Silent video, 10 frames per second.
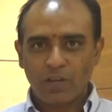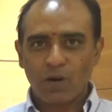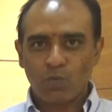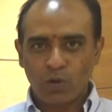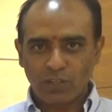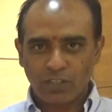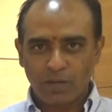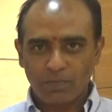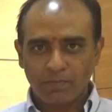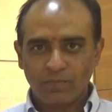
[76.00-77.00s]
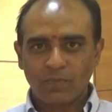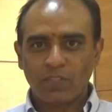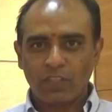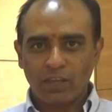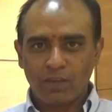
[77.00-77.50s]
and workshop.
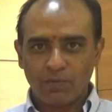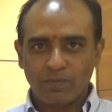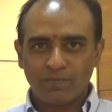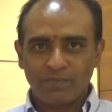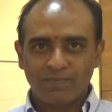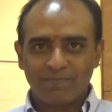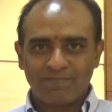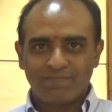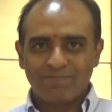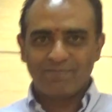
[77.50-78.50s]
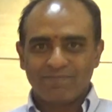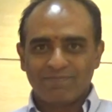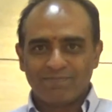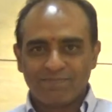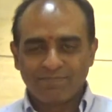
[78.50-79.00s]
Thank you. Thank you so much.